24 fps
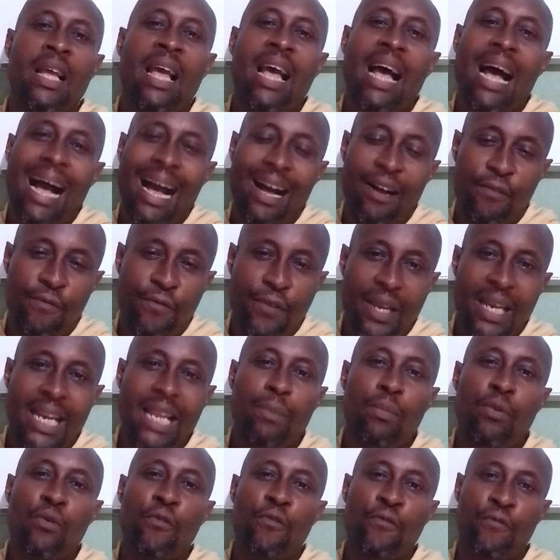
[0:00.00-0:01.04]

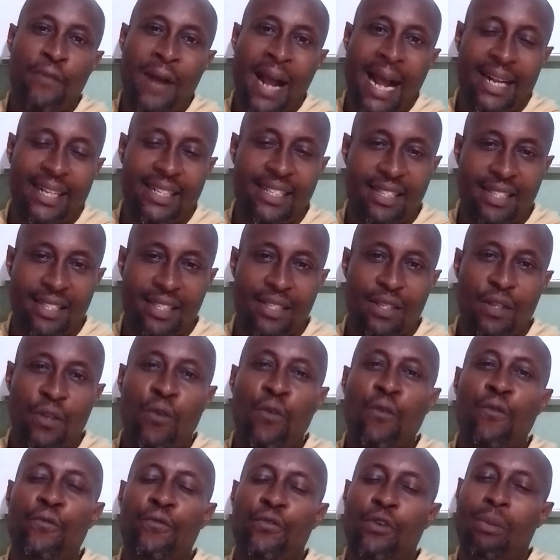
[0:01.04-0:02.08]
available facts
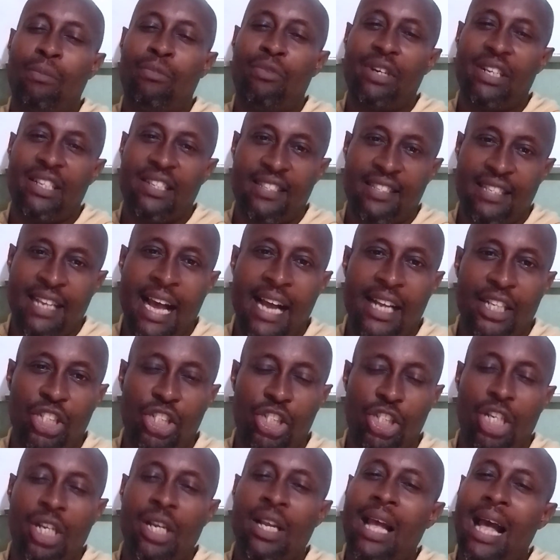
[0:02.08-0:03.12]
from research,
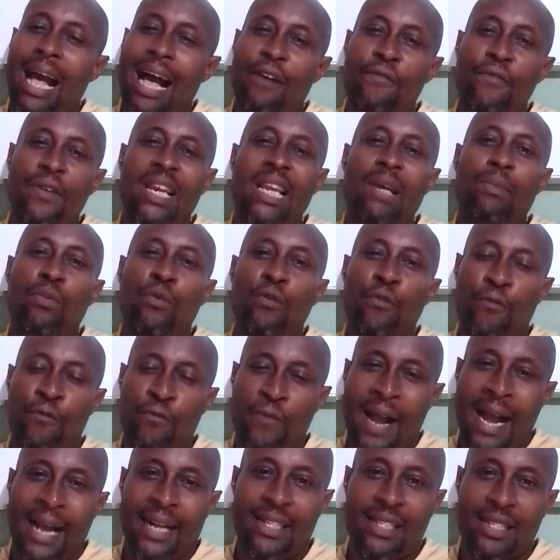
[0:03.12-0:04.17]
available
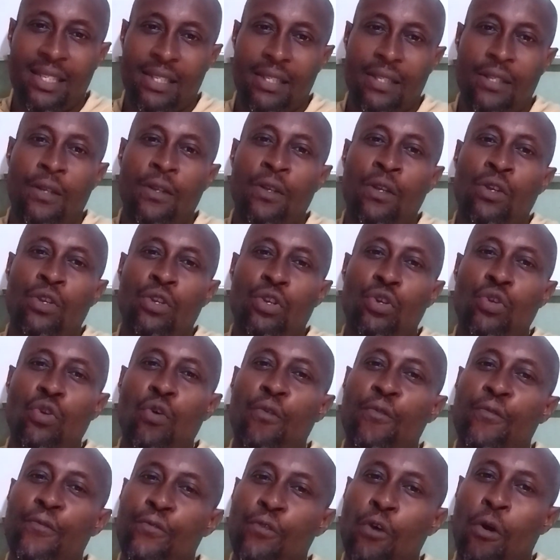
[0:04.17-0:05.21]
facts
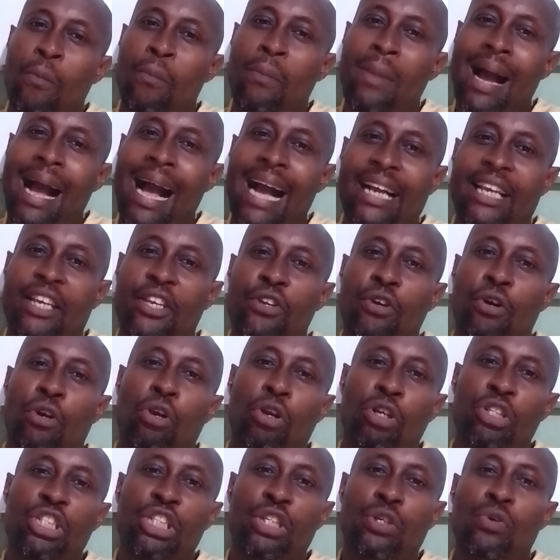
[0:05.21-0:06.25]
from
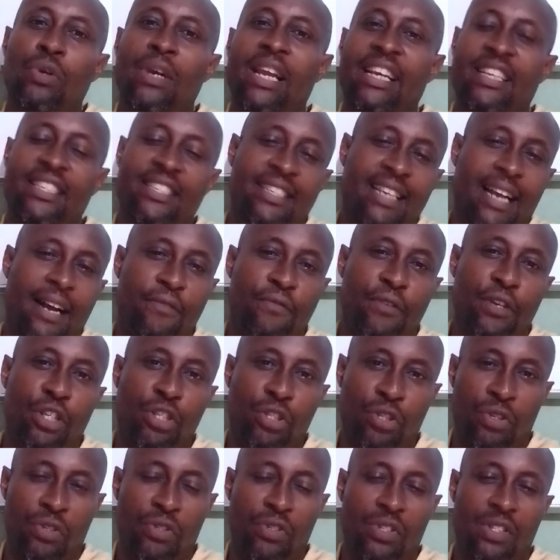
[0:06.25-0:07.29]
archaeological
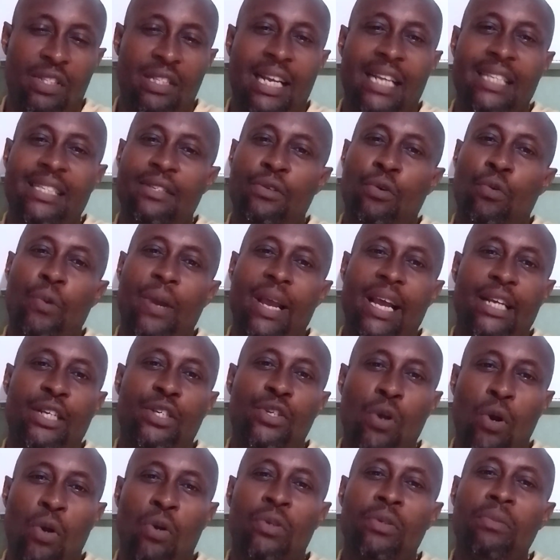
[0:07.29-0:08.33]
excavations that were
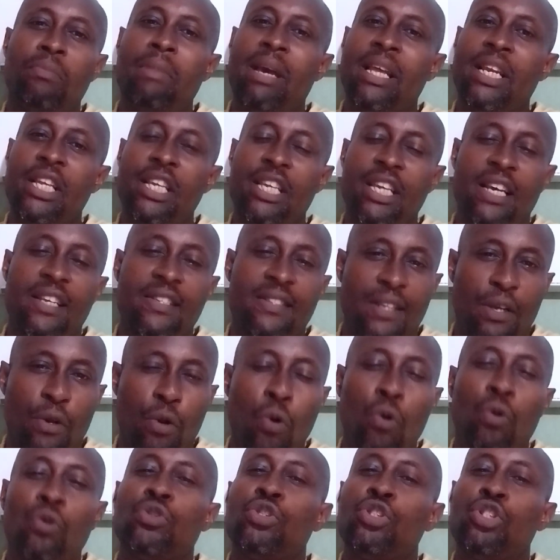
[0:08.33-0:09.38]
done many years
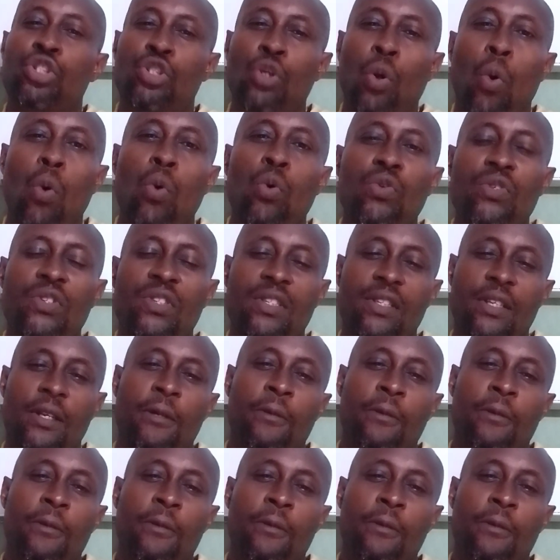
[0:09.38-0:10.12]
ago shows